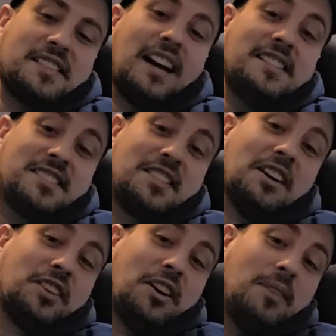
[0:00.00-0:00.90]
because I
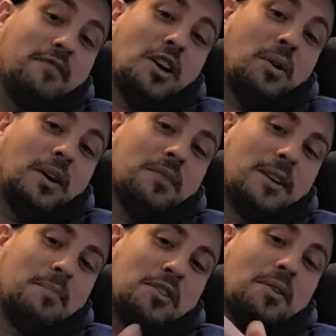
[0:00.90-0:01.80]
still have no idea
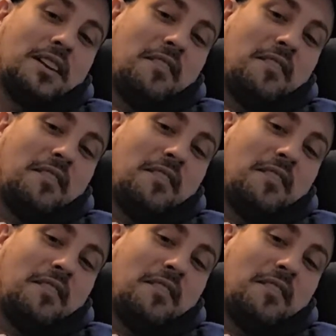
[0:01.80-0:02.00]
what I'm doing.